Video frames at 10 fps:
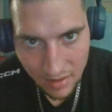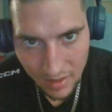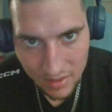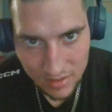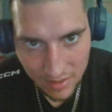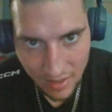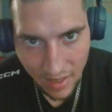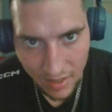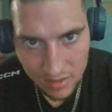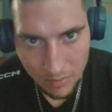He said,
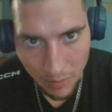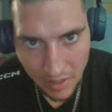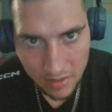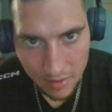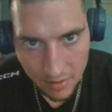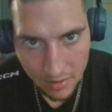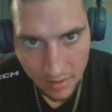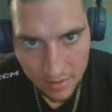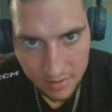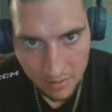"Yeah, he's a biker." And
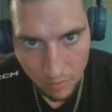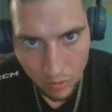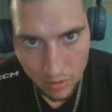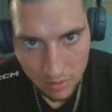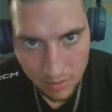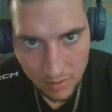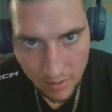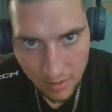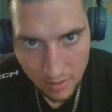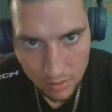I said, "Well,
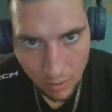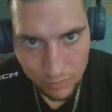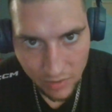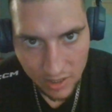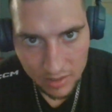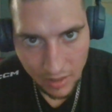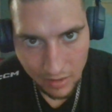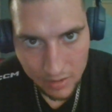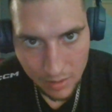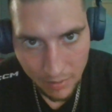don't fucking
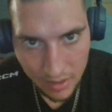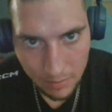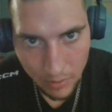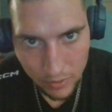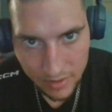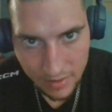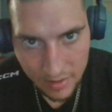tell anybody about it."